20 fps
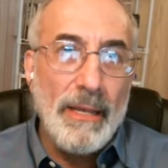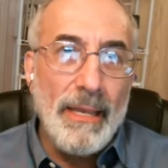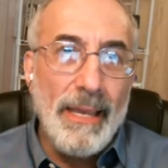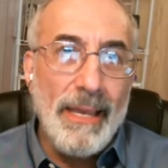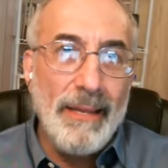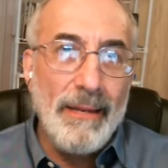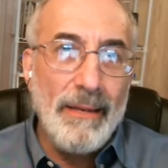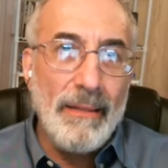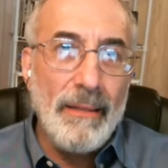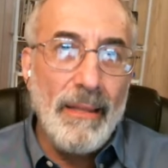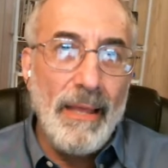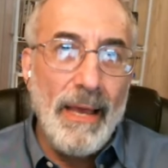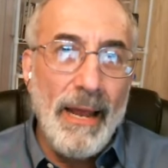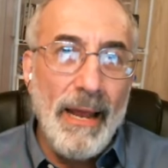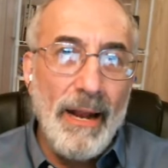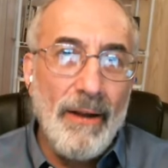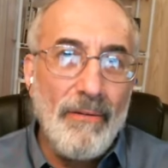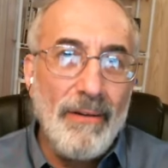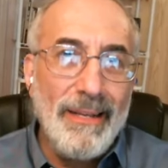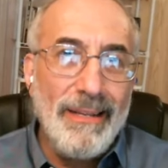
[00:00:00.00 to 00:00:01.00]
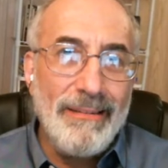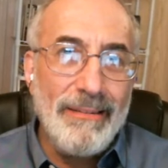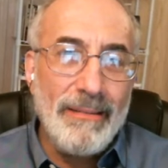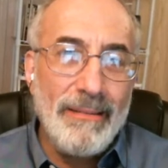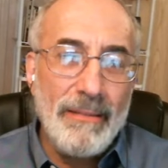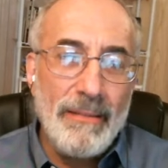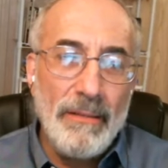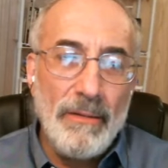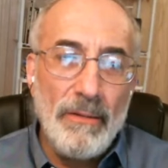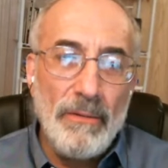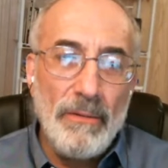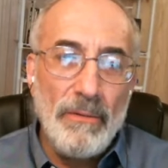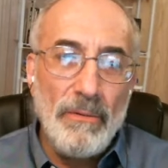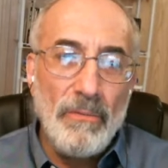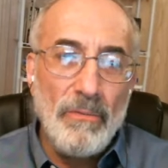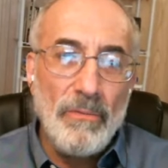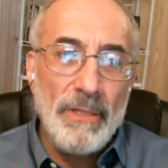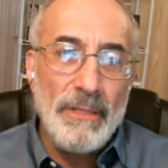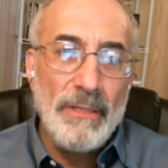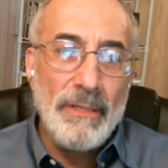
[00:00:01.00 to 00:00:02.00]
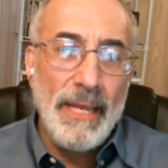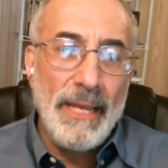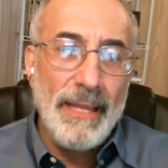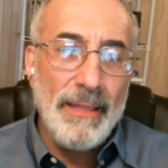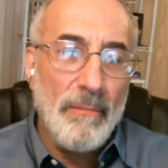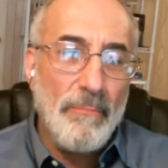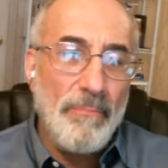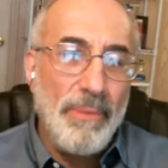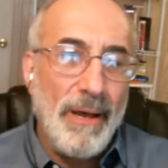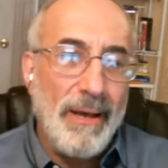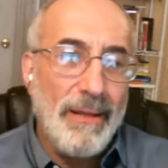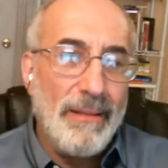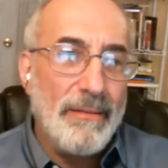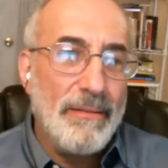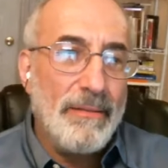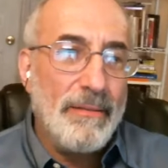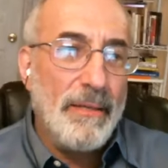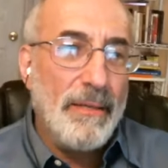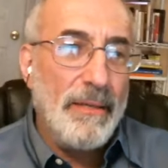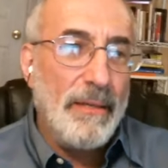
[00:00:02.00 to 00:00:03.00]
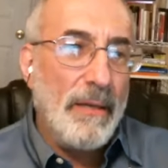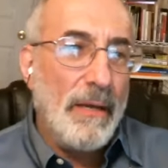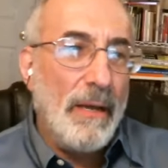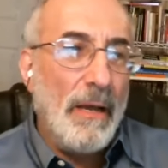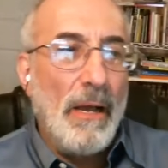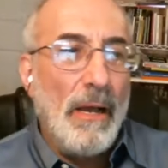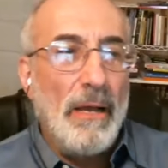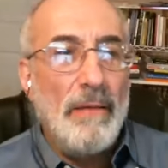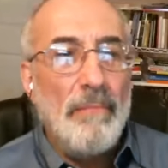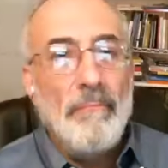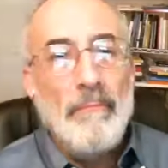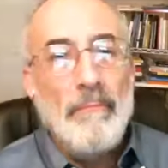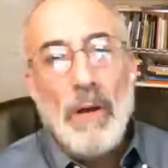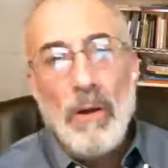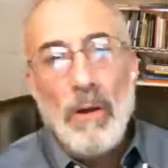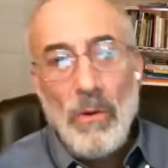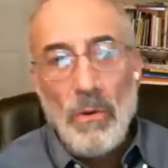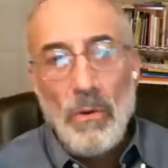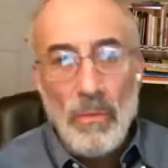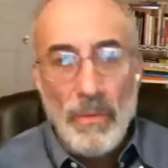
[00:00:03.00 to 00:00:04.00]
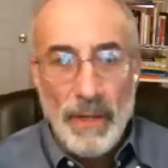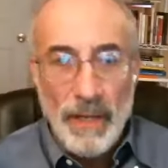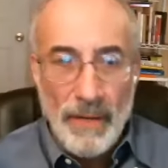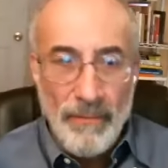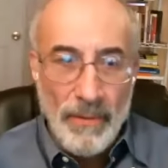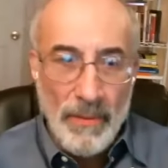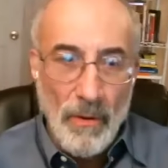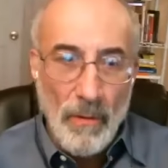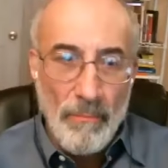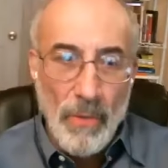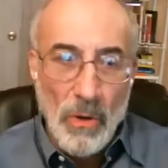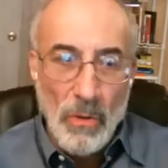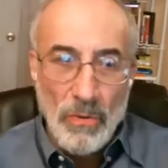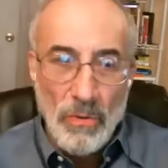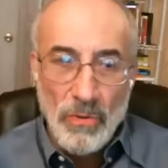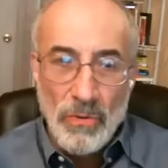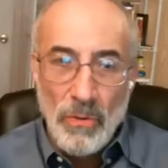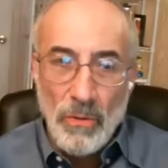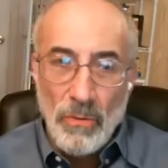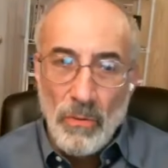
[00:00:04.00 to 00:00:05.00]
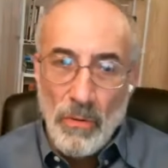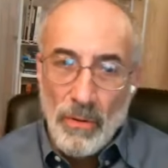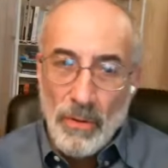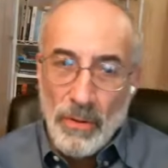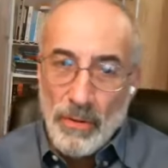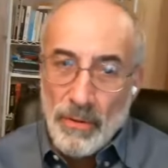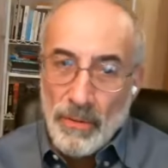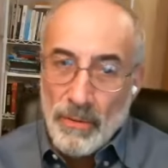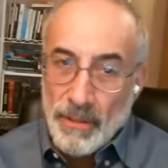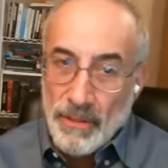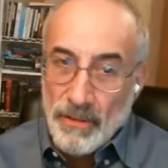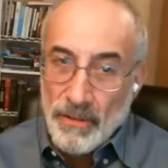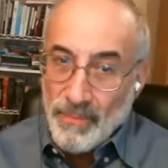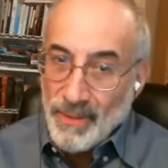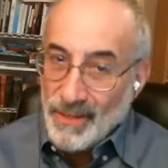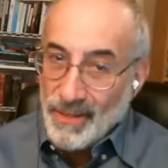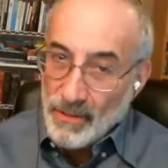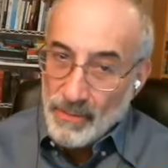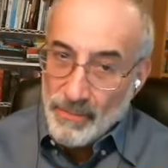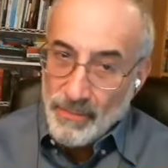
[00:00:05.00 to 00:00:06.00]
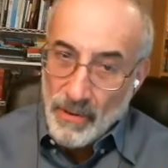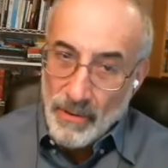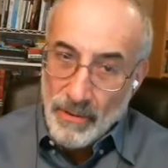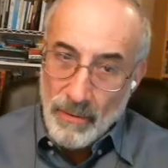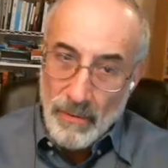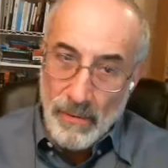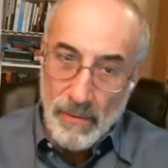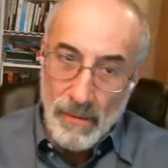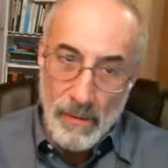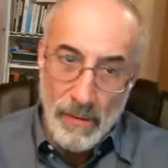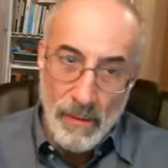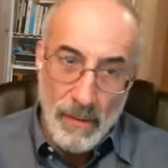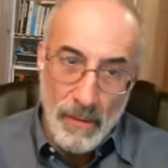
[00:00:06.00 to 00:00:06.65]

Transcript: Can Larry still retain the policy on Mo, even though Mo's no longer his business partner?